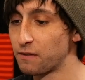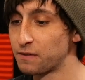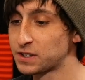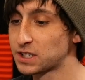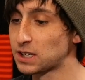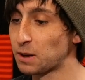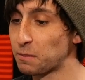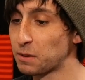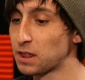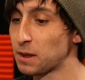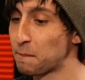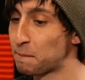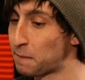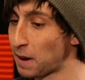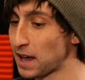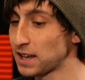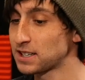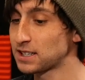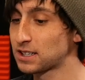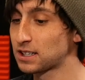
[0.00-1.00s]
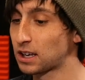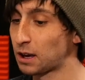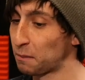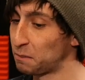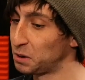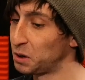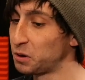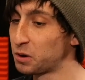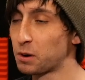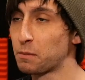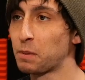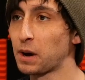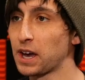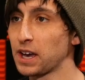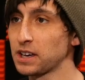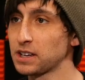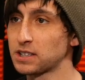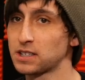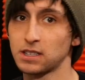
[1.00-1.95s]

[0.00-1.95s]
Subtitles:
some of the best commuter bikes,